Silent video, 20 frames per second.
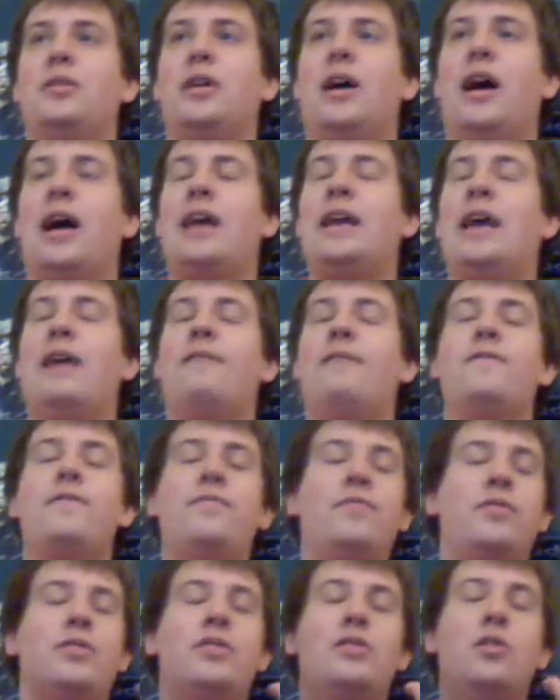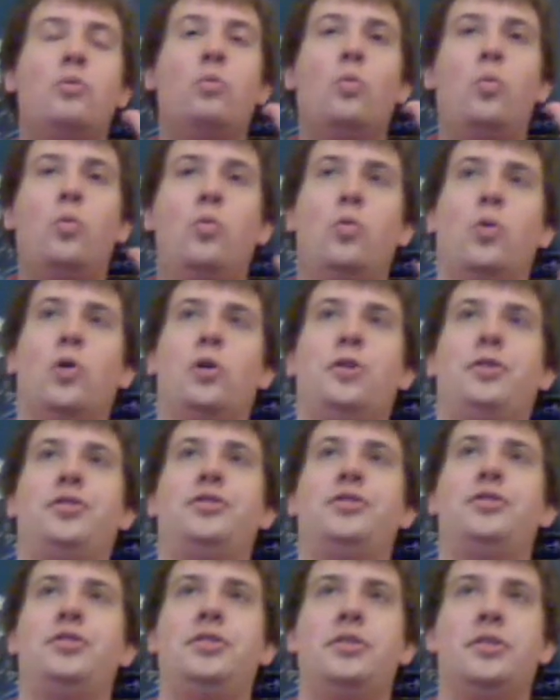I have the
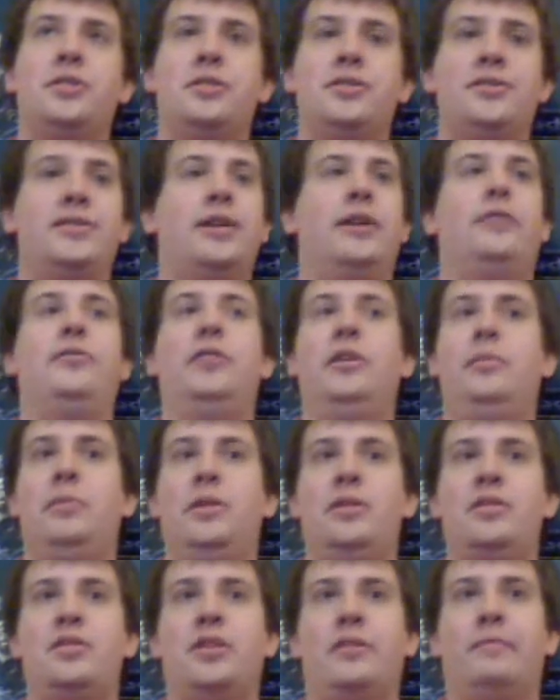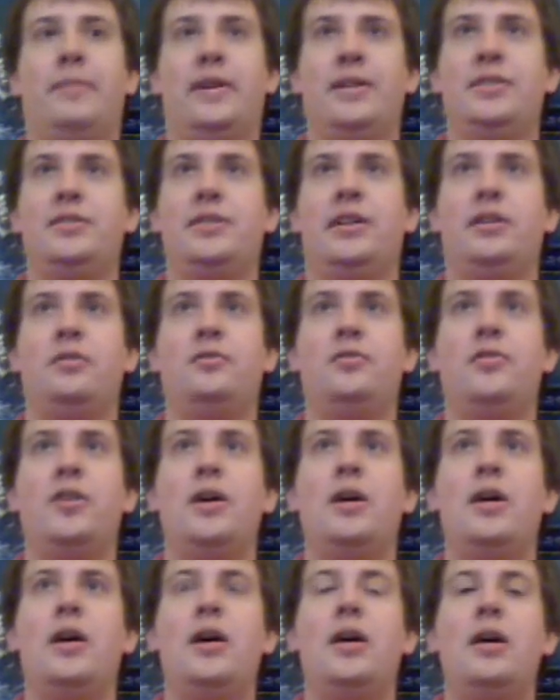worst self-image of myself.
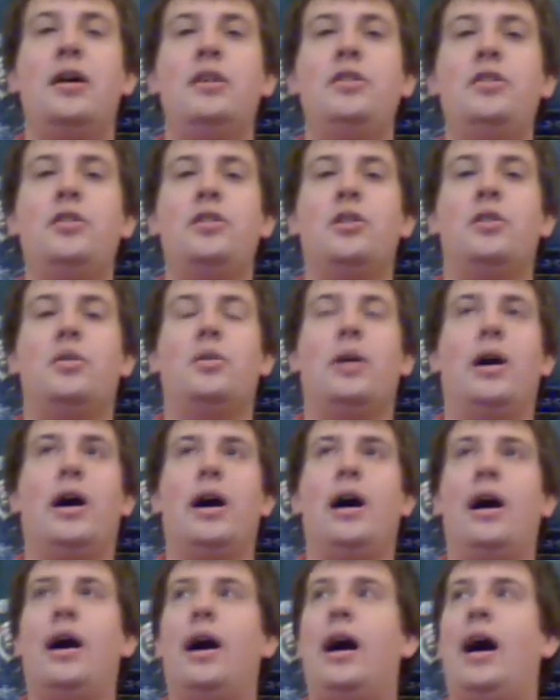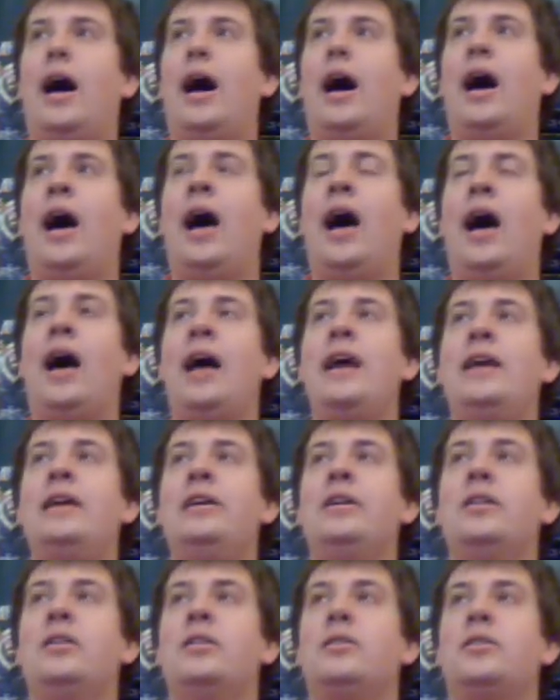You know,
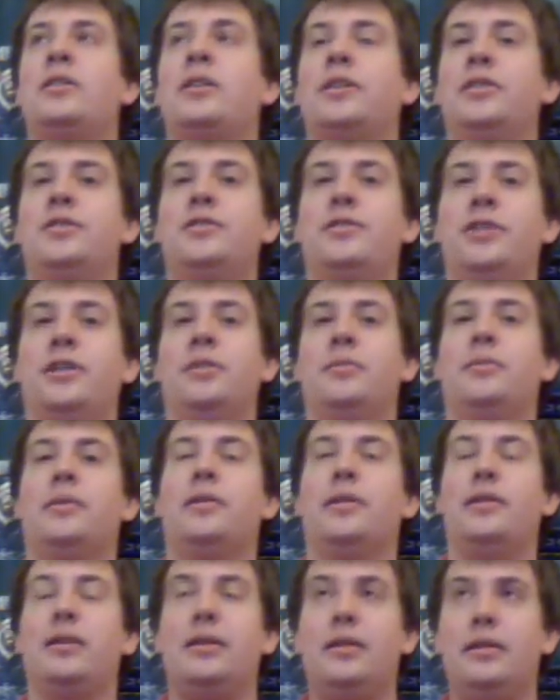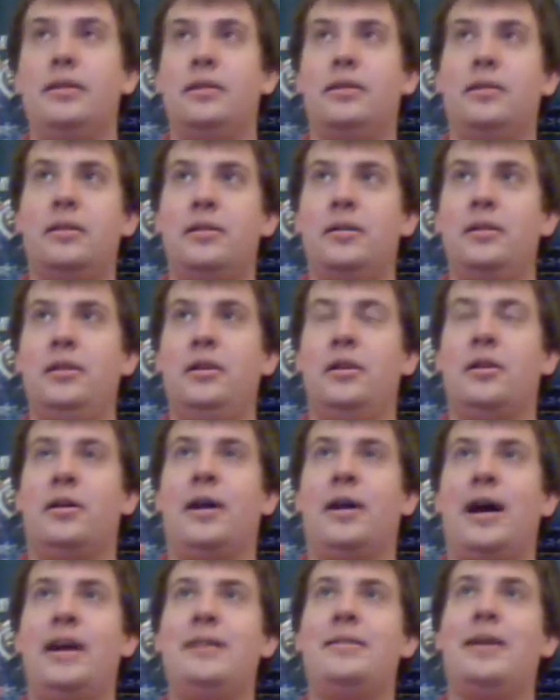I consider,
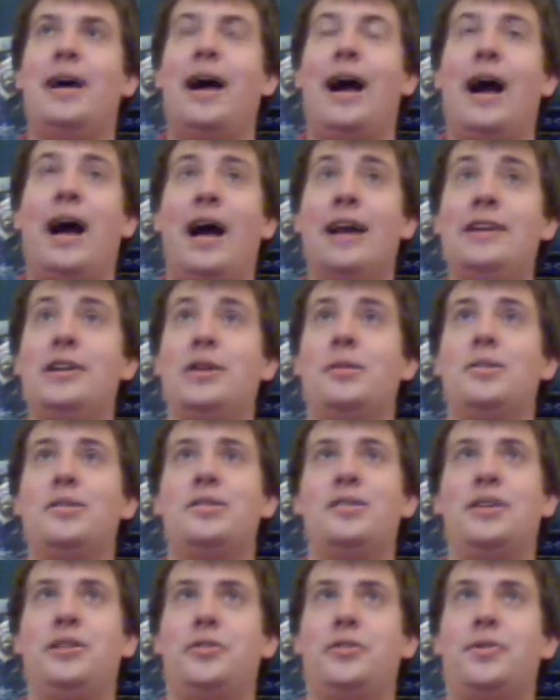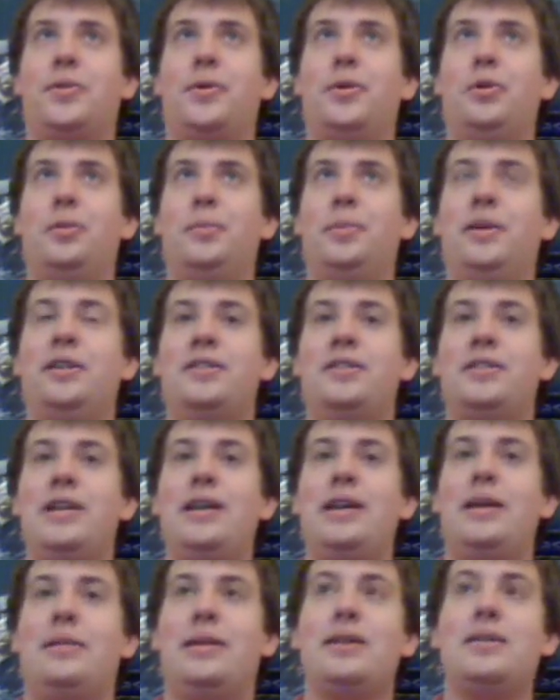I I know it's not true, but at the same
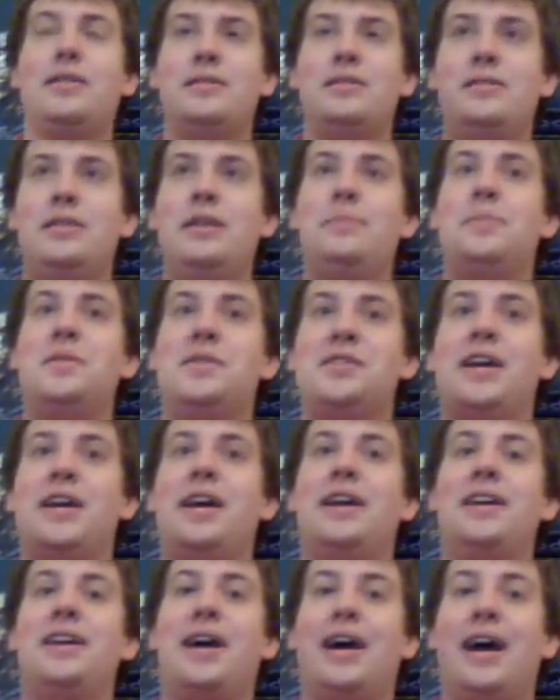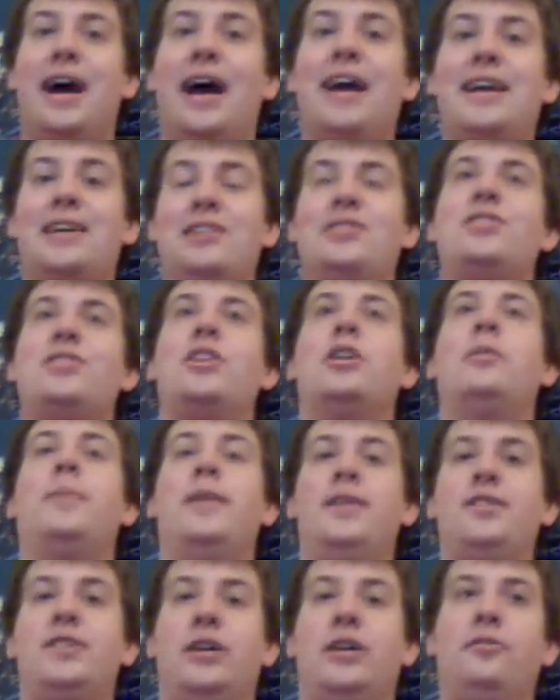time, like deep inside, I consider
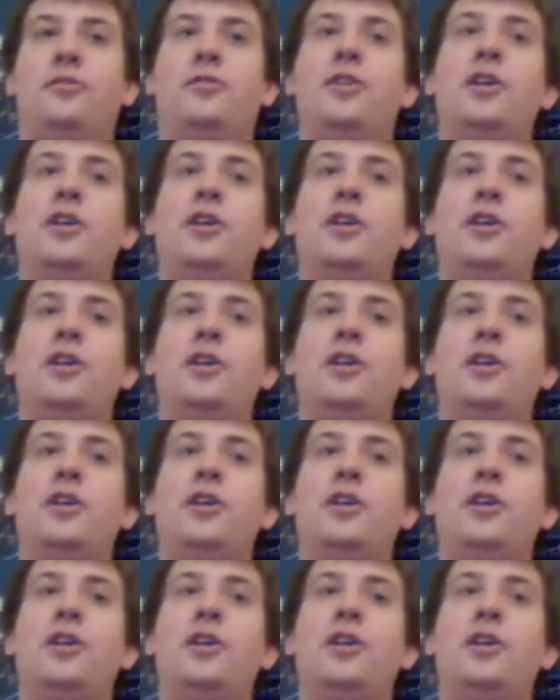myself